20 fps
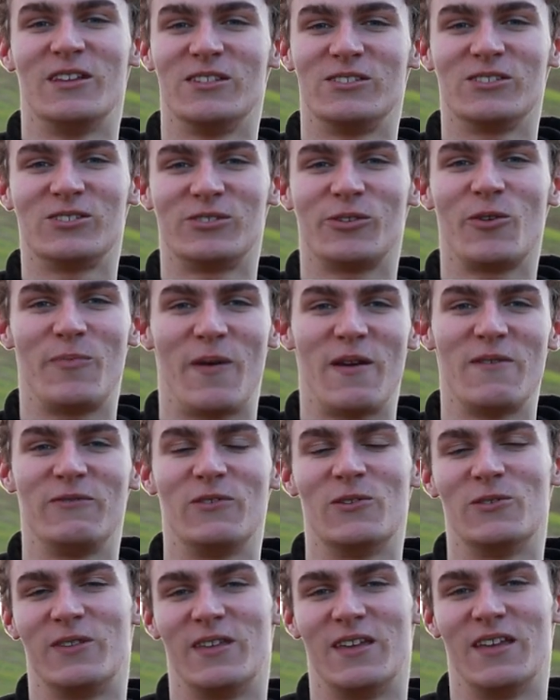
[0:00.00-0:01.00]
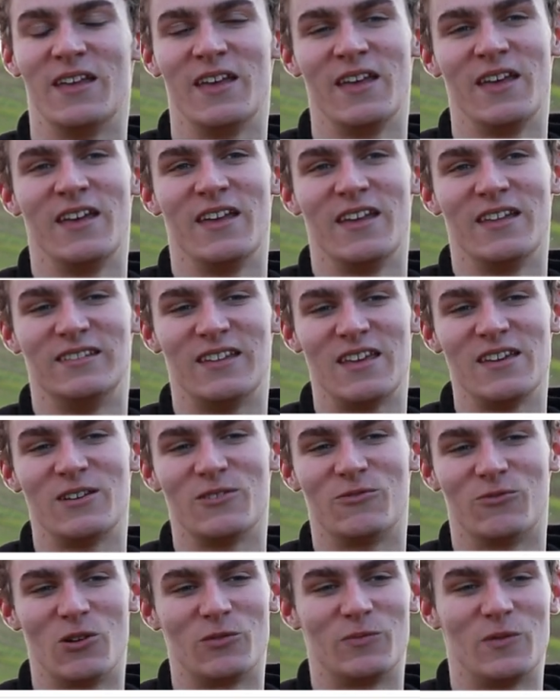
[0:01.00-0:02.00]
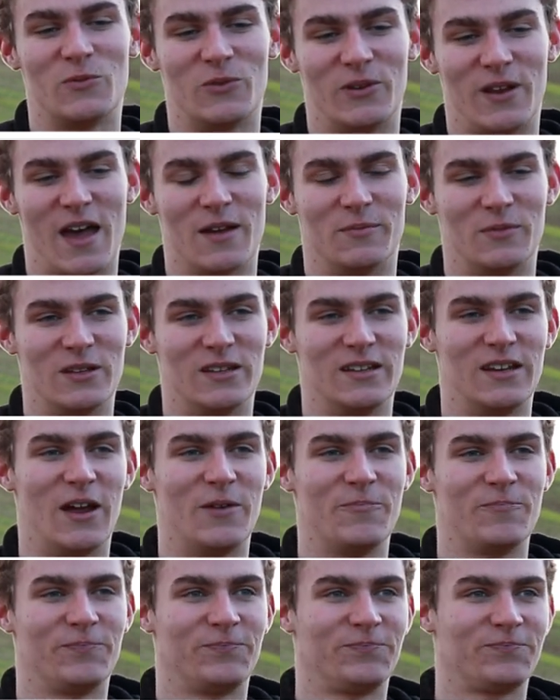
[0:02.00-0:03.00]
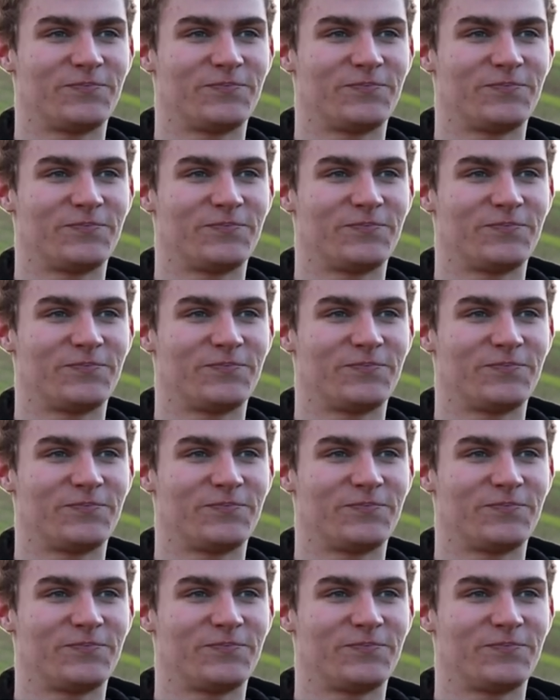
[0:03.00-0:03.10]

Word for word: It's just so Bainfield that naked rugby would happen, you know?